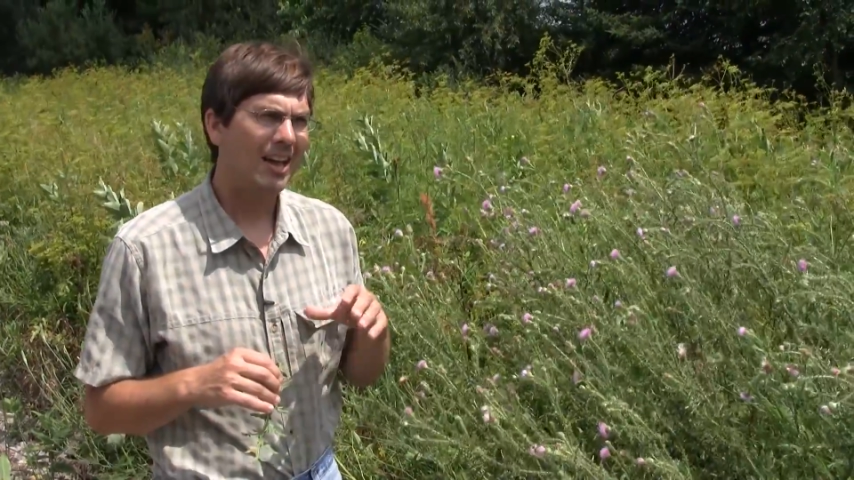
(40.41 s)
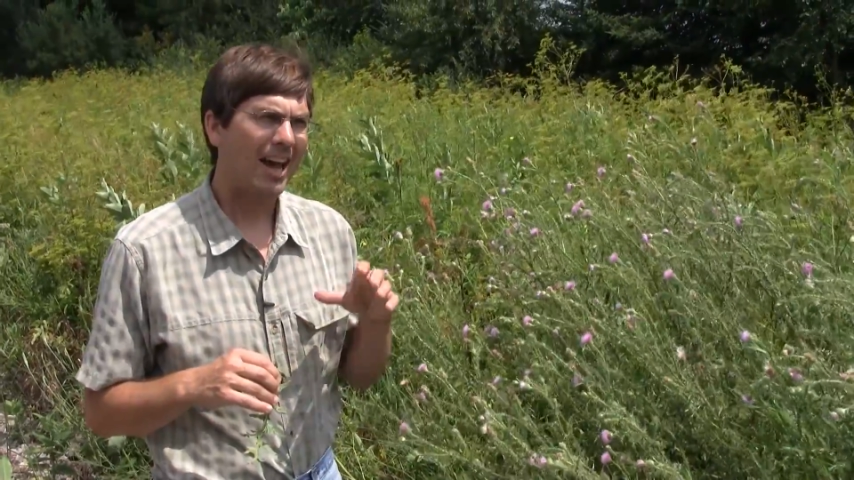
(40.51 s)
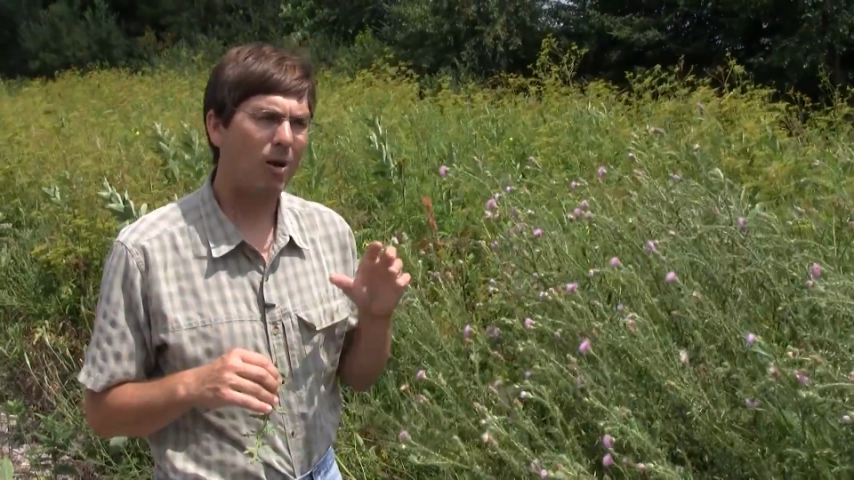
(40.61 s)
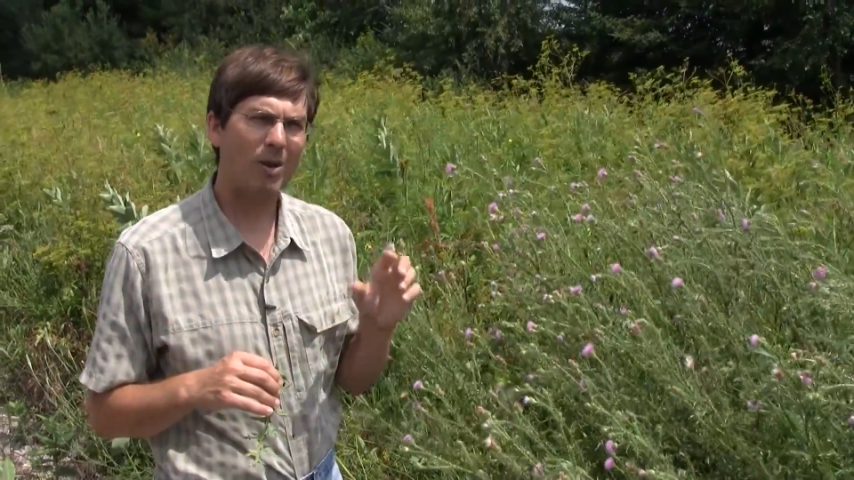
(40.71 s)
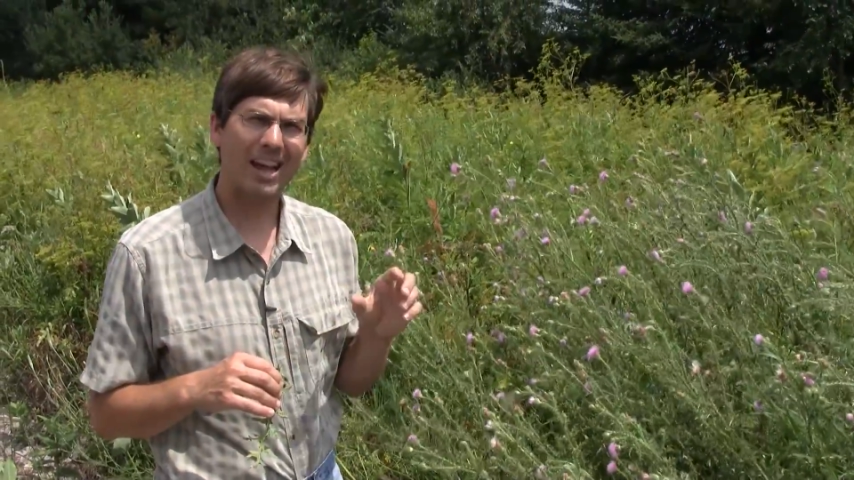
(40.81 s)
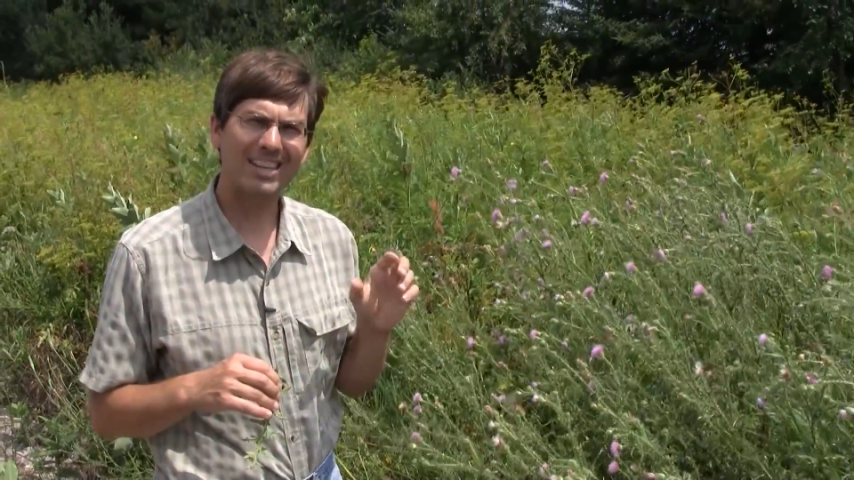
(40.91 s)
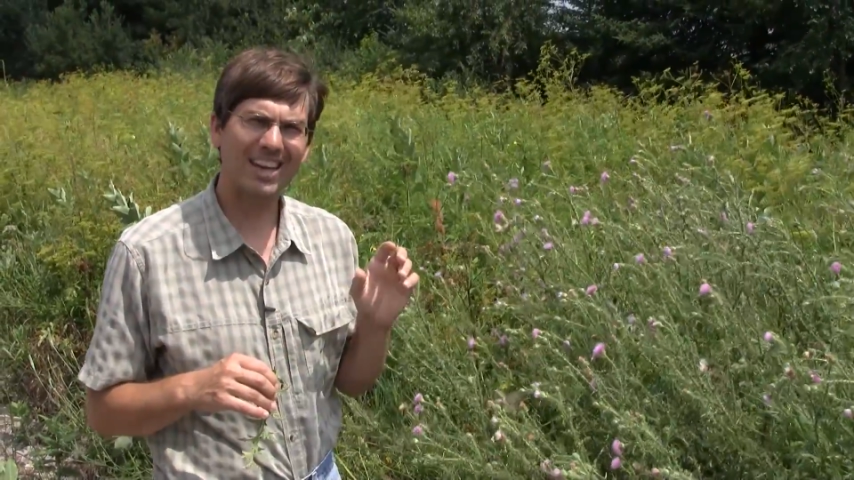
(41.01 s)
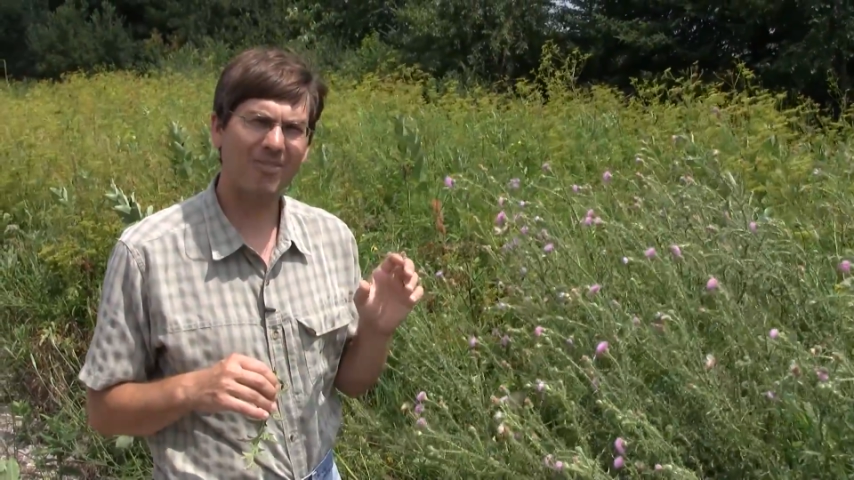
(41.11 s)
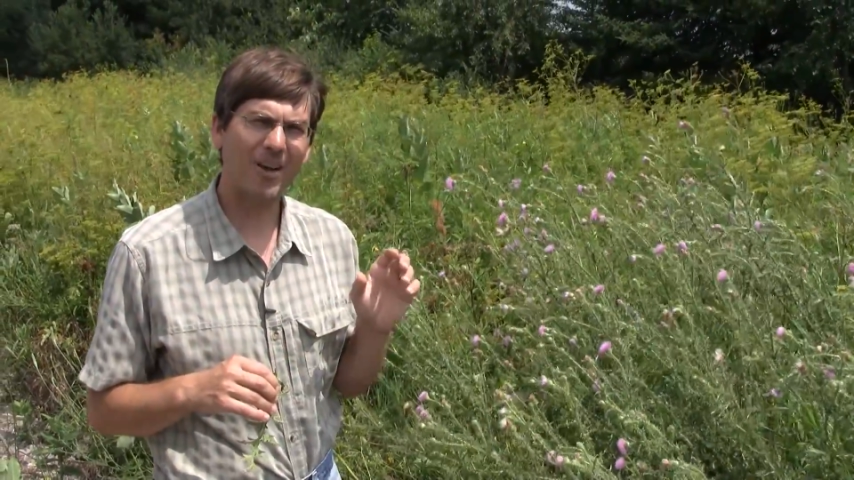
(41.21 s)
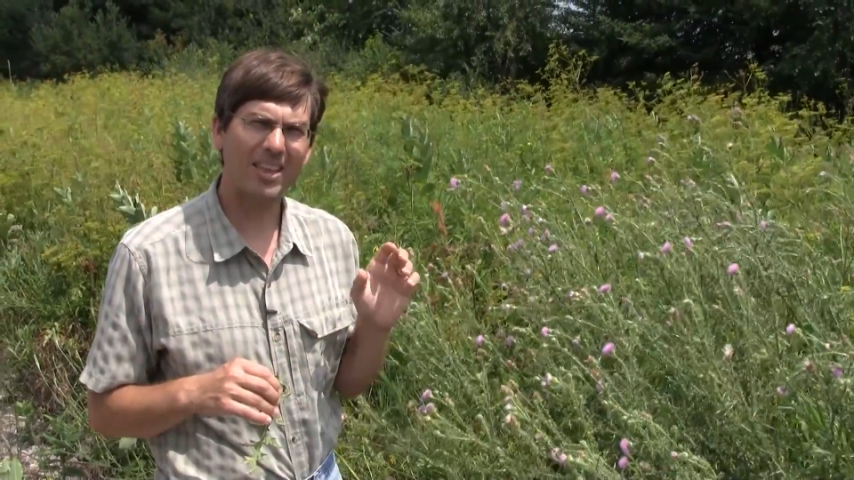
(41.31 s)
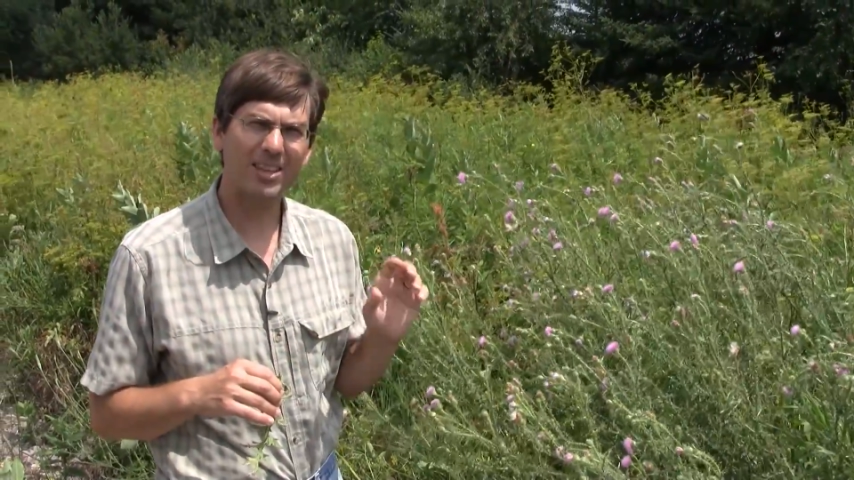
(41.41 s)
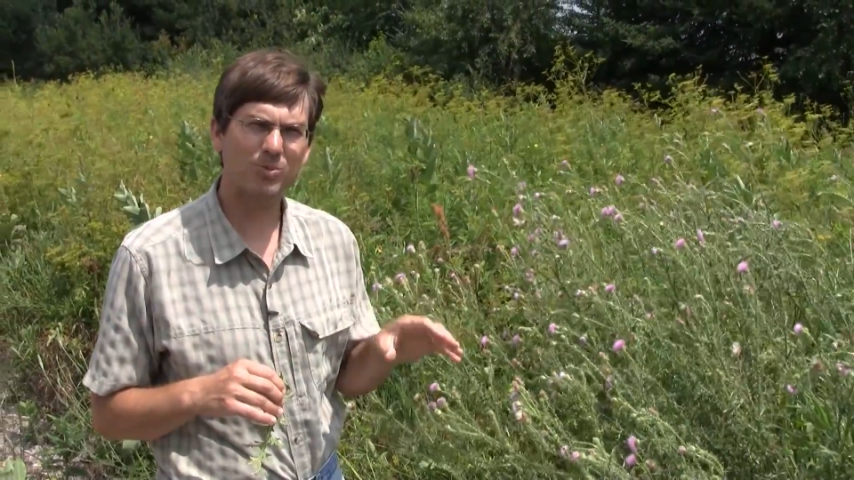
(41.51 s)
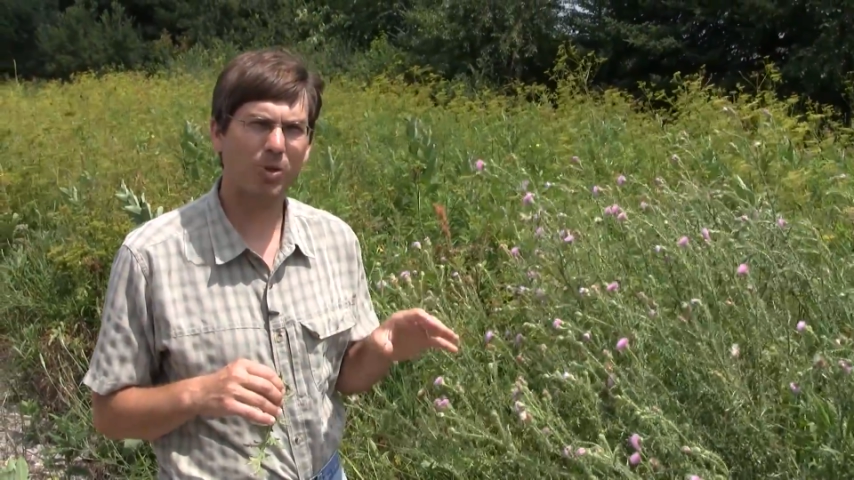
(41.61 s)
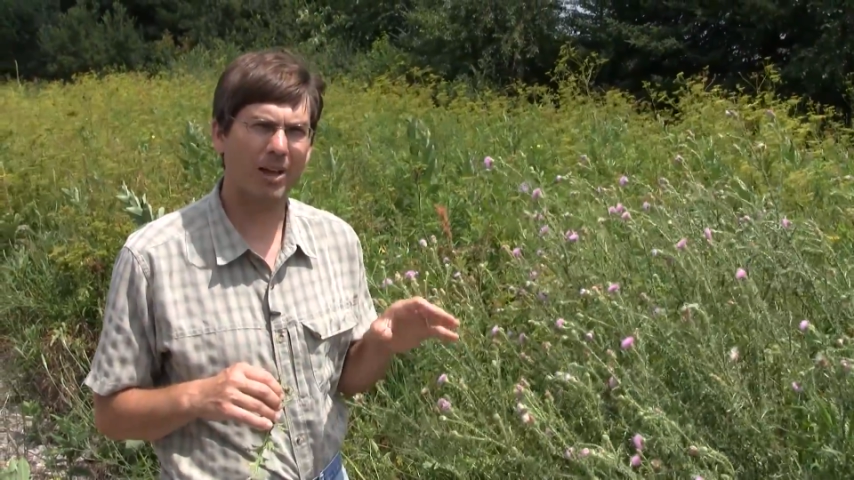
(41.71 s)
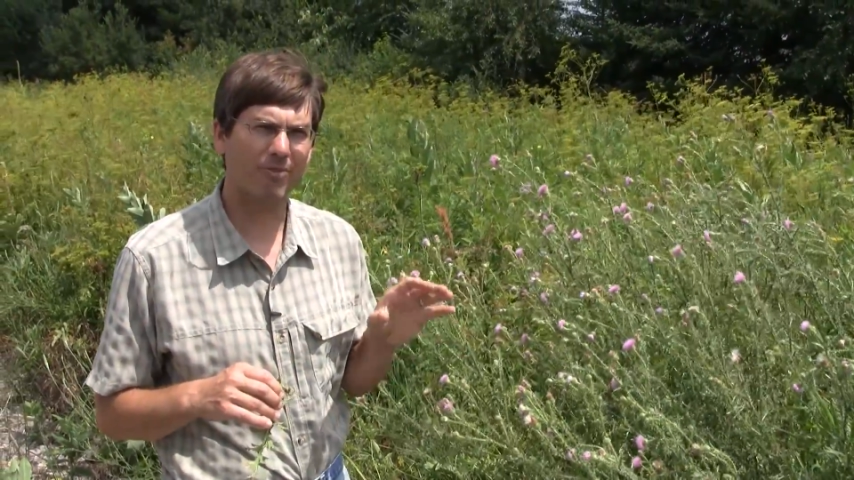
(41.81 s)
How we identify this
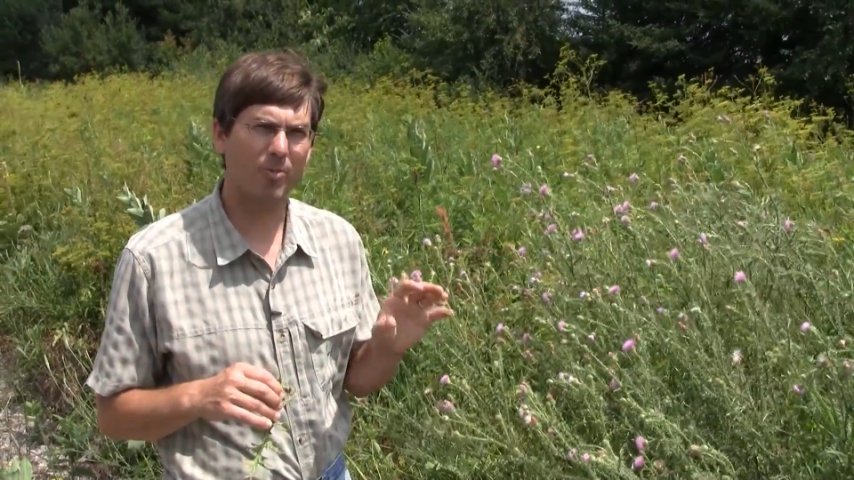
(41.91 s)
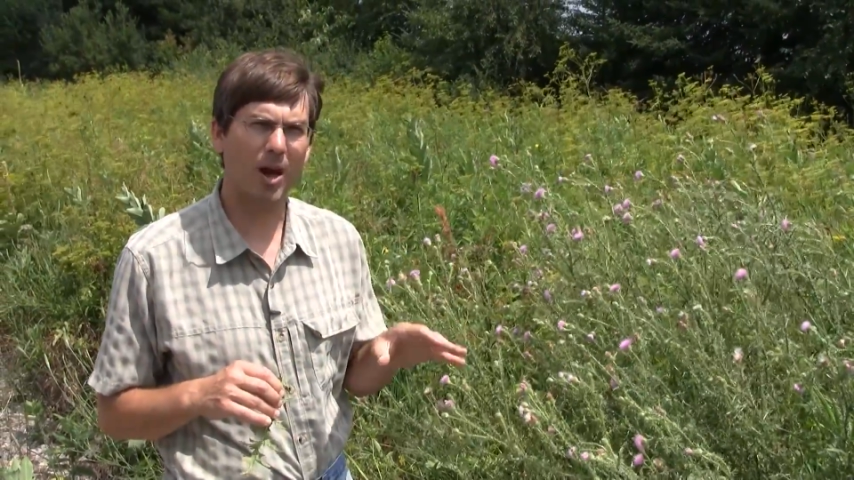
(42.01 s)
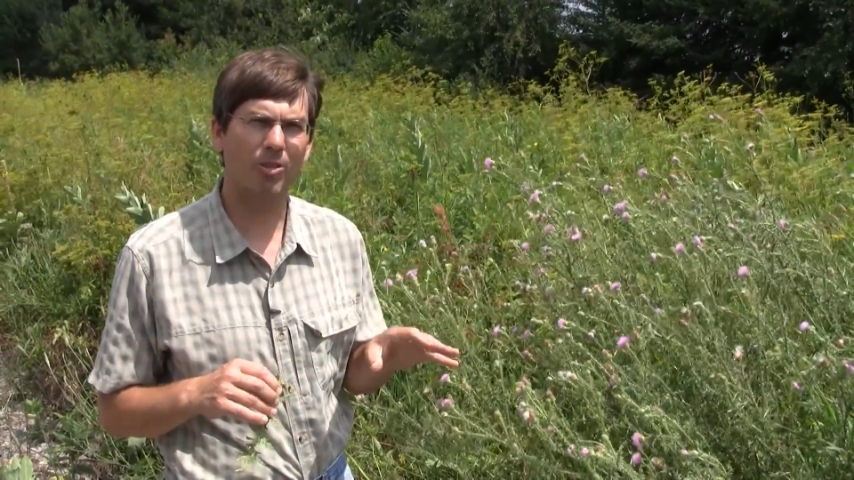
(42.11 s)
plant from